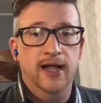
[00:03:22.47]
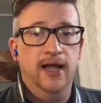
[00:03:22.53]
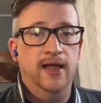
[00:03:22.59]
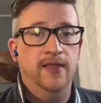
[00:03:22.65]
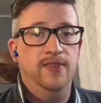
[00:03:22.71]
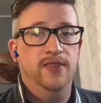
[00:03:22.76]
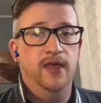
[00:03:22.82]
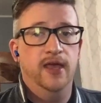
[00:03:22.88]

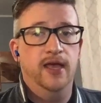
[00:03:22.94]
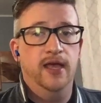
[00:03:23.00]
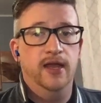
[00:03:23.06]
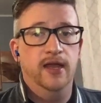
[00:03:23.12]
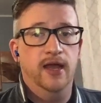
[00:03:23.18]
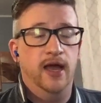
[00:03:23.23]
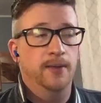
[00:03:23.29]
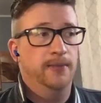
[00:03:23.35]
And
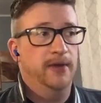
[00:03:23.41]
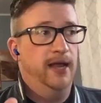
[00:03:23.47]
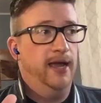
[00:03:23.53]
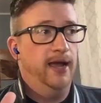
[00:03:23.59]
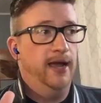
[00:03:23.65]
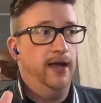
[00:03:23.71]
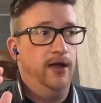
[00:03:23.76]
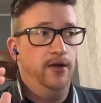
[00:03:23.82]
then I'm going
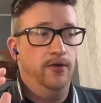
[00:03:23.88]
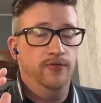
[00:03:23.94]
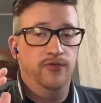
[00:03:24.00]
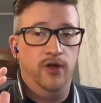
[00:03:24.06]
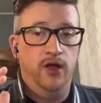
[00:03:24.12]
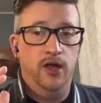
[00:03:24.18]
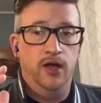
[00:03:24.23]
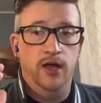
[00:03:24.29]

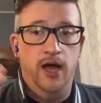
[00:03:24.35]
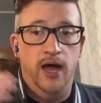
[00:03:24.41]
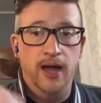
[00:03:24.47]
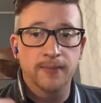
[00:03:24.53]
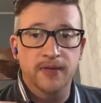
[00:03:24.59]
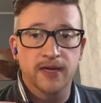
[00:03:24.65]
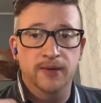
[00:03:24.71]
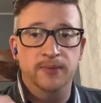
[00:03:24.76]

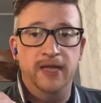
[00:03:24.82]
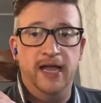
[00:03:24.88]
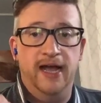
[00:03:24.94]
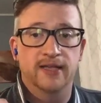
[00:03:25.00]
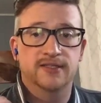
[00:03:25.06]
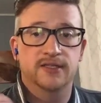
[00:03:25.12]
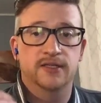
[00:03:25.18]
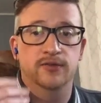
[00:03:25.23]
to be
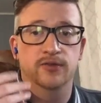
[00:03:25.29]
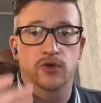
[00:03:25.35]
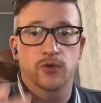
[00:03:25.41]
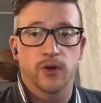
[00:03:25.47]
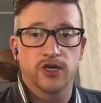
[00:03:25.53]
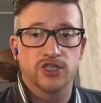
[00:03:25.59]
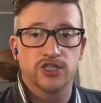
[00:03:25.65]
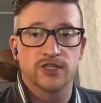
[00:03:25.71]
asking the
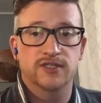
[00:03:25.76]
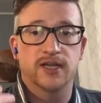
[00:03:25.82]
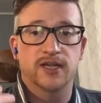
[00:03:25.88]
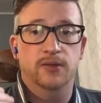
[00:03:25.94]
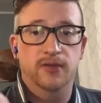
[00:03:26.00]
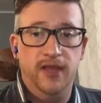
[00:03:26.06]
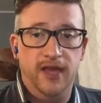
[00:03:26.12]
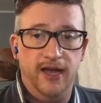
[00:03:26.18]
questions
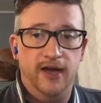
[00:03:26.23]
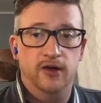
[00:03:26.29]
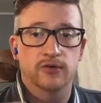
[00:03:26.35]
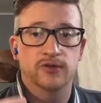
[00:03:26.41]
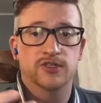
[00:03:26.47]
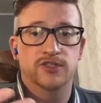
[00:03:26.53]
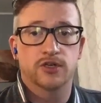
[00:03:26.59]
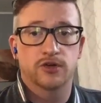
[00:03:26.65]
out
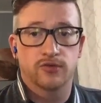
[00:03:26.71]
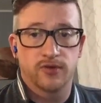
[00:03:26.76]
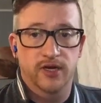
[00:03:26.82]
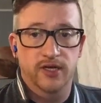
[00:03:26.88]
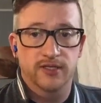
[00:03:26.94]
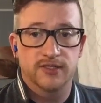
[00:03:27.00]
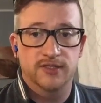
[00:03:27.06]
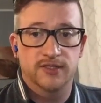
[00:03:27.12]
loud to
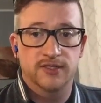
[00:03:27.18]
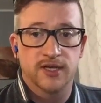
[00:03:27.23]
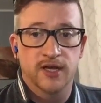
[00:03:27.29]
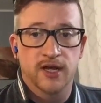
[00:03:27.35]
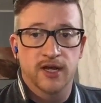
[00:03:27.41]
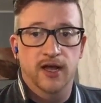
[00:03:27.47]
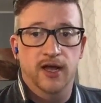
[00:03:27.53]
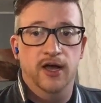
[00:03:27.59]
Chris,
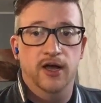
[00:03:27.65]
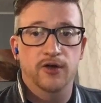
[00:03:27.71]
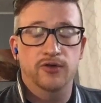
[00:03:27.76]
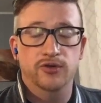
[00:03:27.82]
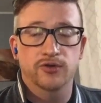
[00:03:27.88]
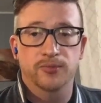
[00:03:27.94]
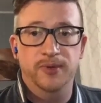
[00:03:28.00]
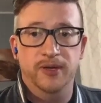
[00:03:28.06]
who
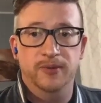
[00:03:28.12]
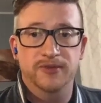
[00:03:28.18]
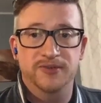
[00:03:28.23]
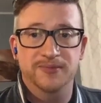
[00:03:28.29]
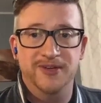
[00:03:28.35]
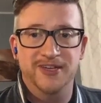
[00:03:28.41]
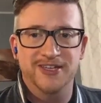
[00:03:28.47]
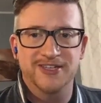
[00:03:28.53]
you'll be able
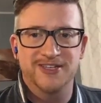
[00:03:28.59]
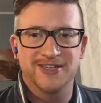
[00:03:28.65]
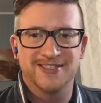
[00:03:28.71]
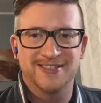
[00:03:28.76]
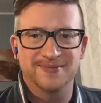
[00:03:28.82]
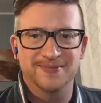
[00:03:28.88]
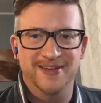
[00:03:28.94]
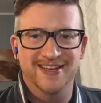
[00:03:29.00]
to meet in
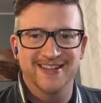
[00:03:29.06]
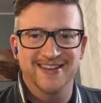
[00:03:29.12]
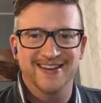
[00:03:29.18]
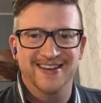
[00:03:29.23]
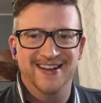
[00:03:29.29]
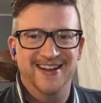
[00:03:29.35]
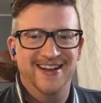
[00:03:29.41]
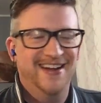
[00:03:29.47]
just a
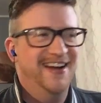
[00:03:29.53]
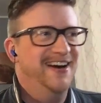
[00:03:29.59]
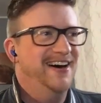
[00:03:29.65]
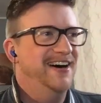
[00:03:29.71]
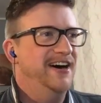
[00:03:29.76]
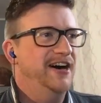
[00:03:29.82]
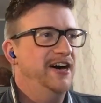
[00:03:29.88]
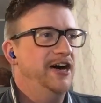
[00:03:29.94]
minute,
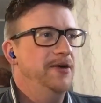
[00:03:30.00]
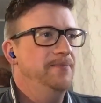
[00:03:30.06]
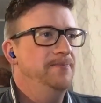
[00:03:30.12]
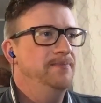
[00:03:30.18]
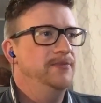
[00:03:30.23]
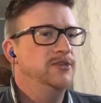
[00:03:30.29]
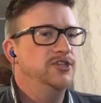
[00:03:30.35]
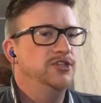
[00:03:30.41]

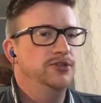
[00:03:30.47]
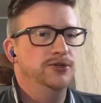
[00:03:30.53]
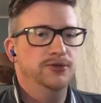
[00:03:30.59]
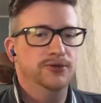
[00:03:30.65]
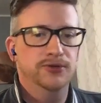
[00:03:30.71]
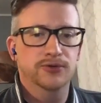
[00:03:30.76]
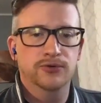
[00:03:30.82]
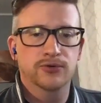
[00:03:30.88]

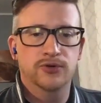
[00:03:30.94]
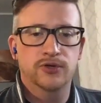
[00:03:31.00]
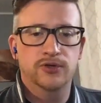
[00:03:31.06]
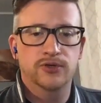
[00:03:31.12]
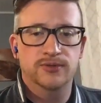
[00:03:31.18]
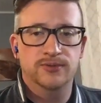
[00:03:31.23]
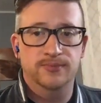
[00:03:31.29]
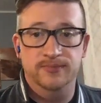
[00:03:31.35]
to
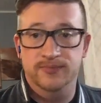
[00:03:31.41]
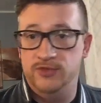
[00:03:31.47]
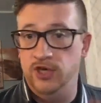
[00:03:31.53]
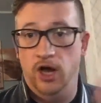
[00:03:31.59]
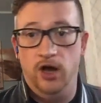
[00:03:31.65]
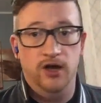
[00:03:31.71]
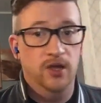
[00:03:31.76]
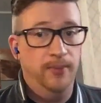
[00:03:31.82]

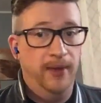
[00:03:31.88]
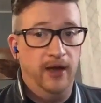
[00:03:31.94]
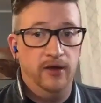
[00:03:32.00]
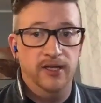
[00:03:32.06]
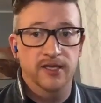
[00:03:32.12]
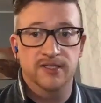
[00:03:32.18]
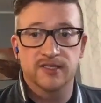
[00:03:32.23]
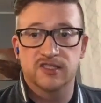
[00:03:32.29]
talk about
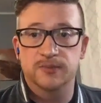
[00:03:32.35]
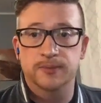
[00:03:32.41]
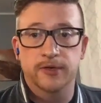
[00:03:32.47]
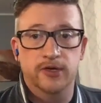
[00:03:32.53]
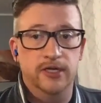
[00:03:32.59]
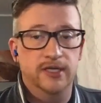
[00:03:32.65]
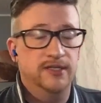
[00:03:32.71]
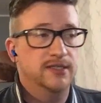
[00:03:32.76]
his
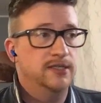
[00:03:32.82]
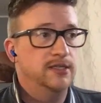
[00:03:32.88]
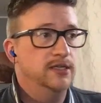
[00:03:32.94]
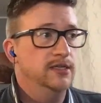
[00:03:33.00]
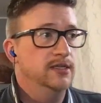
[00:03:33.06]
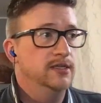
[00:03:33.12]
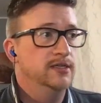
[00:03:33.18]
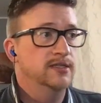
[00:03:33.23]

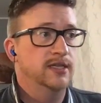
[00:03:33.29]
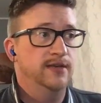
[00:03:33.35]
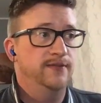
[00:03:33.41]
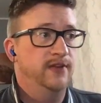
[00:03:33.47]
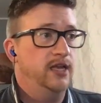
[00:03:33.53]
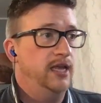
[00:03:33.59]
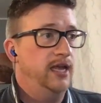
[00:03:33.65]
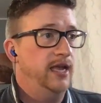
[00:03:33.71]
experiences, give
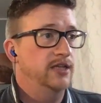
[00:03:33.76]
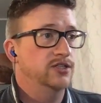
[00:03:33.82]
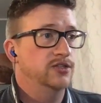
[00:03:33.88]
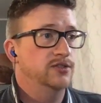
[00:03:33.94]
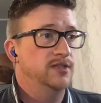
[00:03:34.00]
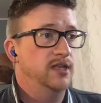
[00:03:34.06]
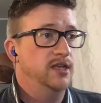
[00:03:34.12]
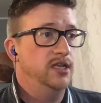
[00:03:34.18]
any
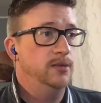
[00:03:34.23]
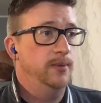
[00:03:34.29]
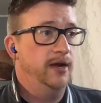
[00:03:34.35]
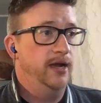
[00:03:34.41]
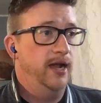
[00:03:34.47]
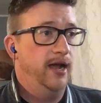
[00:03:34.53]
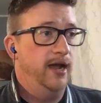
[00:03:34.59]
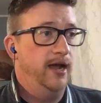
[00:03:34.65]
answers that he
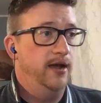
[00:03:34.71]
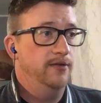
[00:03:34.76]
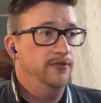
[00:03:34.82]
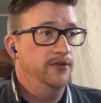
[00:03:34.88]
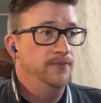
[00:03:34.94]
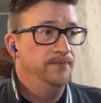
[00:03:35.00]
might have.